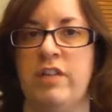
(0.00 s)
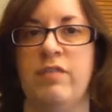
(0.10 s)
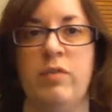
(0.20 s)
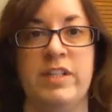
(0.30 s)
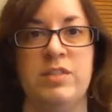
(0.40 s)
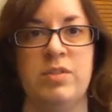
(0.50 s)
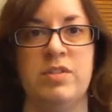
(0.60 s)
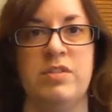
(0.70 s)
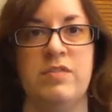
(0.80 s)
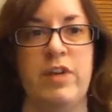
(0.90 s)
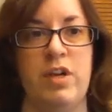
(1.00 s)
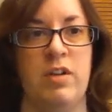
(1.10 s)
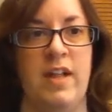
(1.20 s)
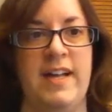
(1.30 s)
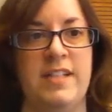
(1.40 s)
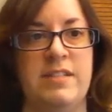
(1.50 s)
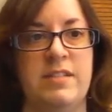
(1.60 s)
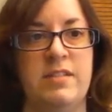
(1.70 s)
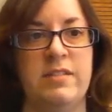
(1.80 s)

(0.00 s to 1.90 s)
for resources for your class.